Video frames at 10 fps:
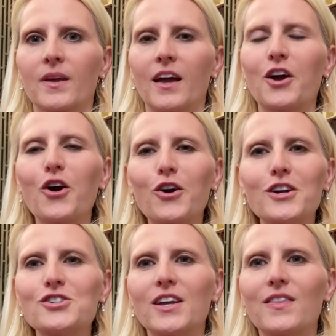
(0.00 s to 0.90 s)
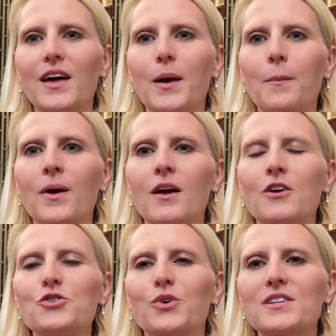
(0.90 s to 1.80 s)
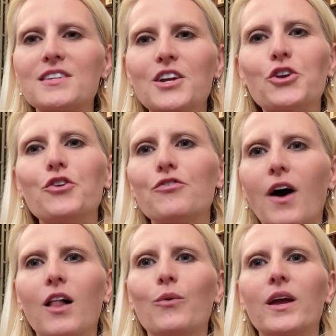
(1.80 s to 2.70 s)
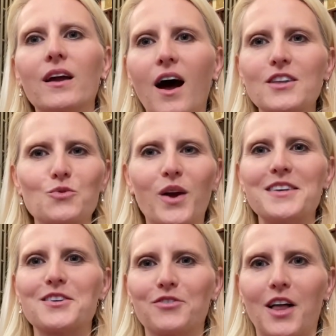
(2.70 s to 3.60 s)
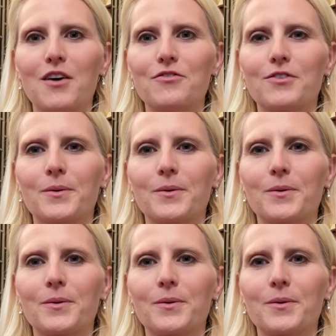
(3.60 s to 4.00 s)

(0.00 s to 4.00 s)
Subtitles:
encouraging them to continue following God's ways of love.